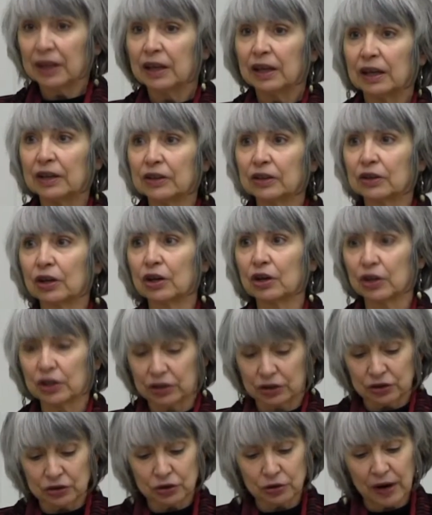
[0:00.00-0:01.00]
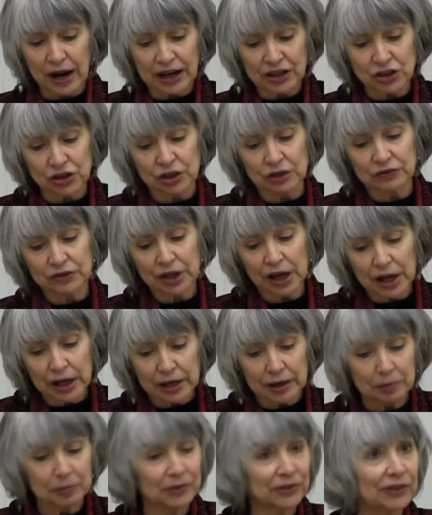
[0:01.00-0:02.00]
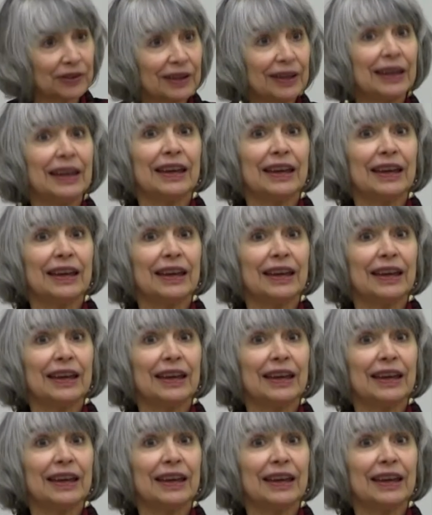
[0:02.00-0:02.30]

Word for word: In the current contraction of times,